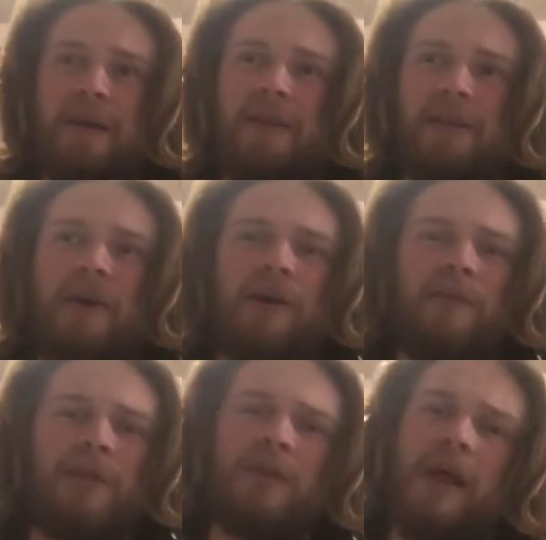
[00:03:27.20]
the
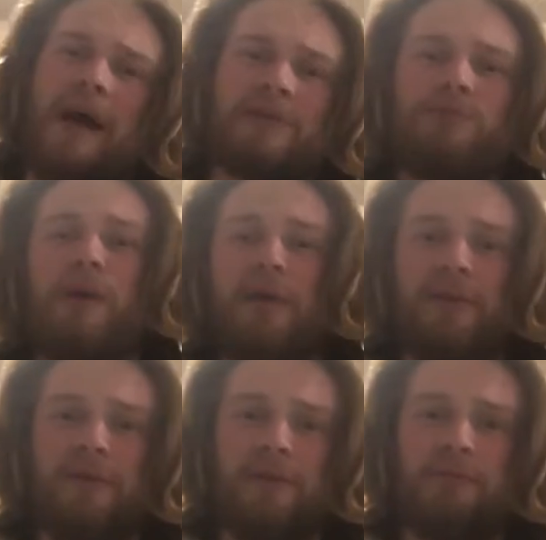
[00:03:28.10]
last month,
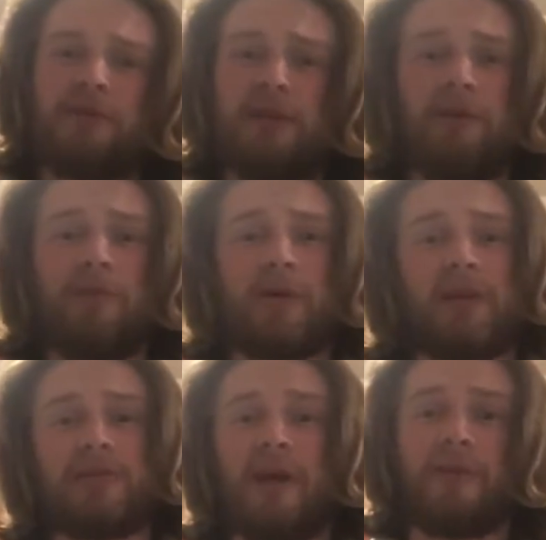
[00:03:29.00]
particularly
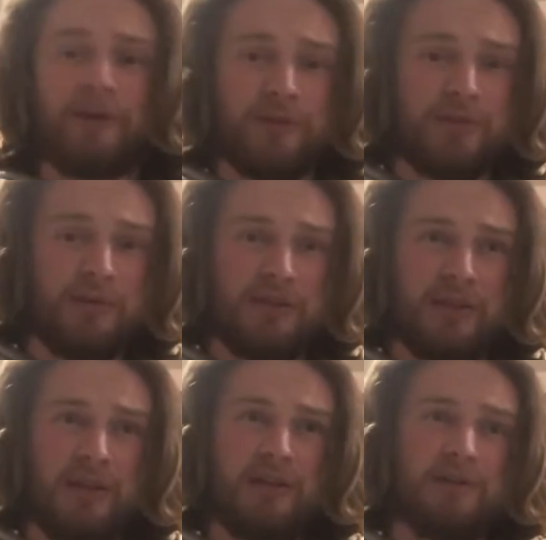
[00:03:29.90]
because now that Christmas
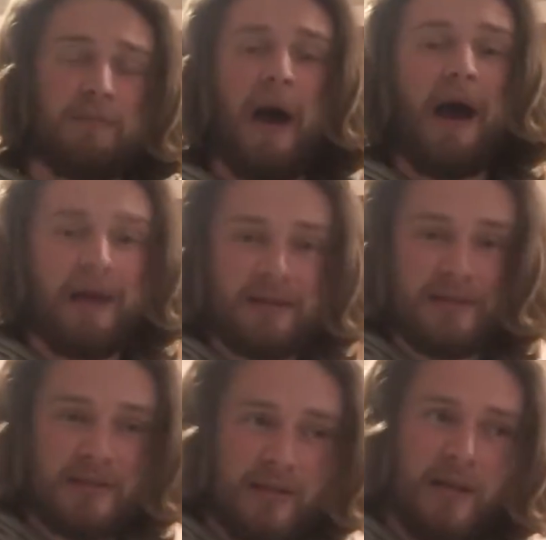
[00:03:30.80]
is
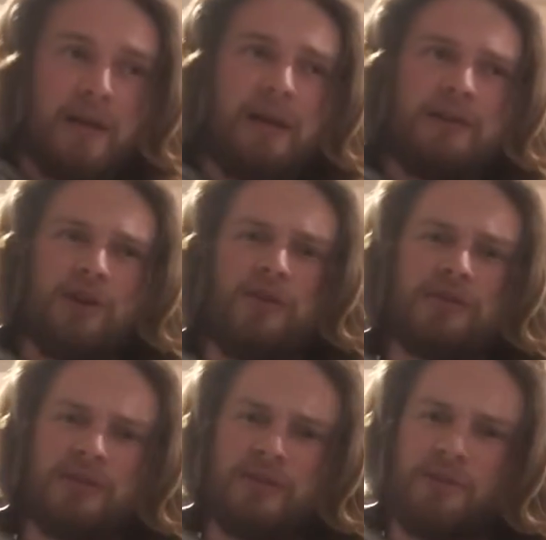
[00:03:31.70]
past, it's always
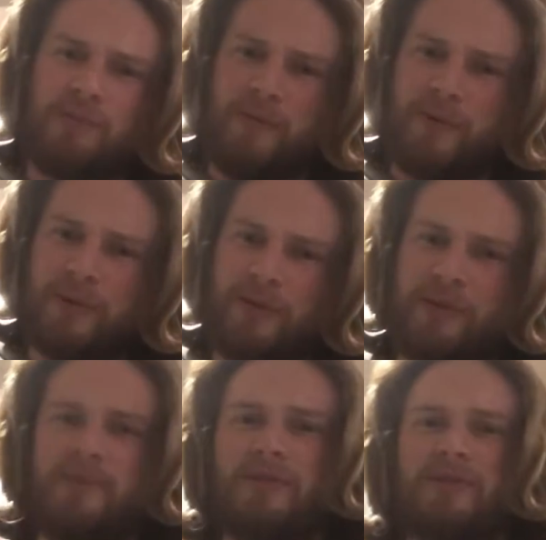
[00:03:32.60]
such a bummer when
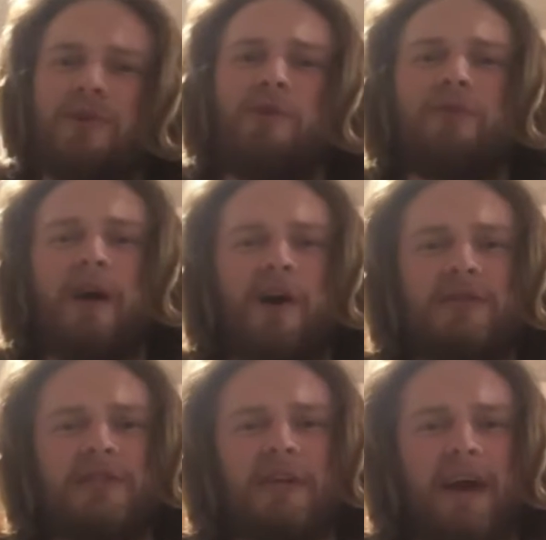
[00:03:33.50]
Christmas is over. I
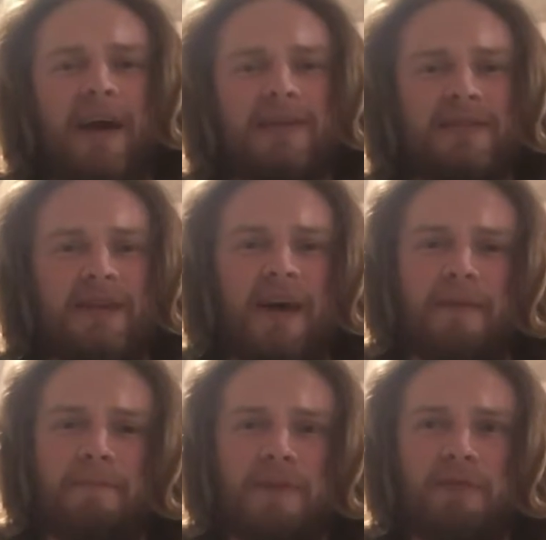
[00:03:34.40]
always get kind of sad
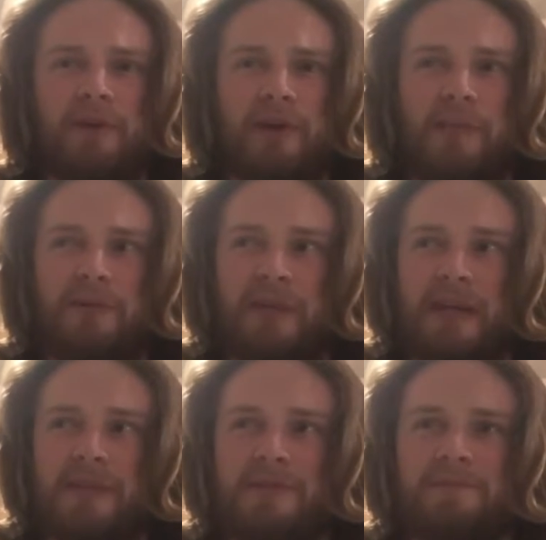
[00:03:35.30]
for a couple
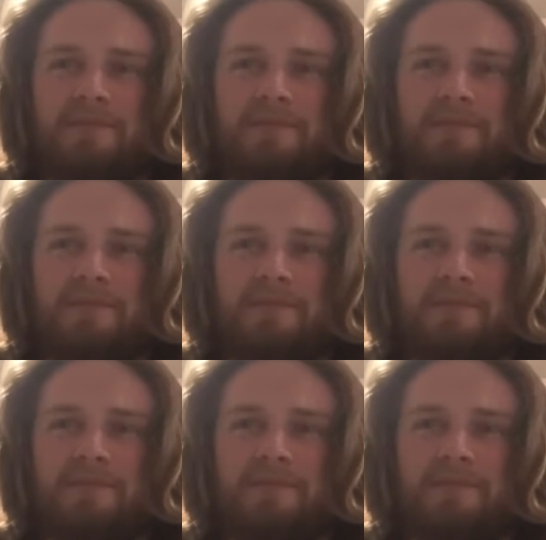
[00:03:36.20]
days